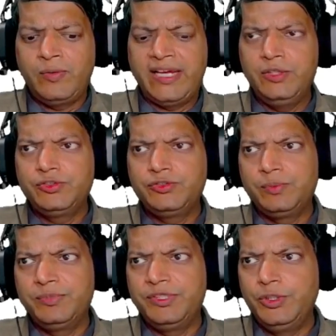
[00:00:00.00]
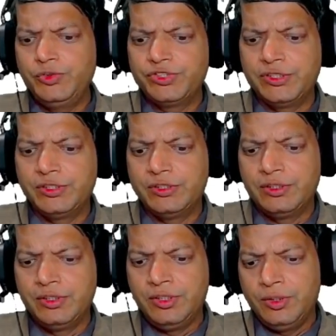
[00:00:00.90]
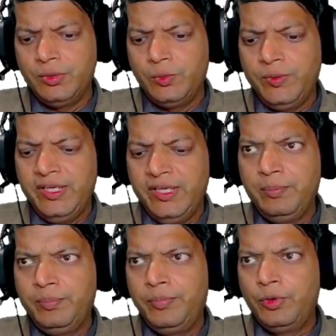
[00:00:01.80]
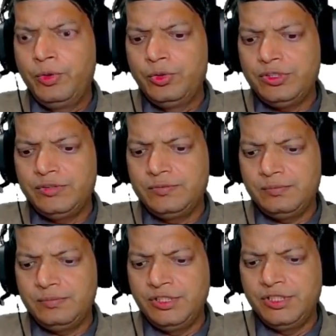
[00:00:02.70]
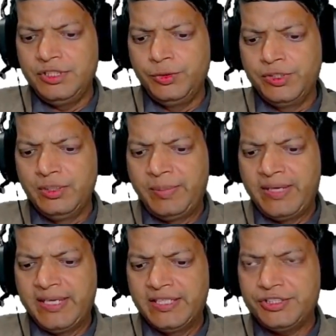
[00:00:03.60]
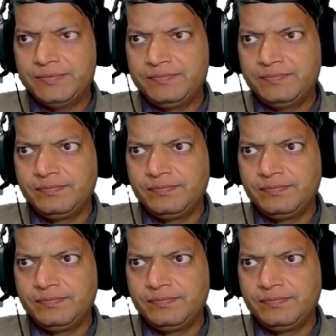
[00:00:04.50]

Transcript: values from the user, we'll import the util package.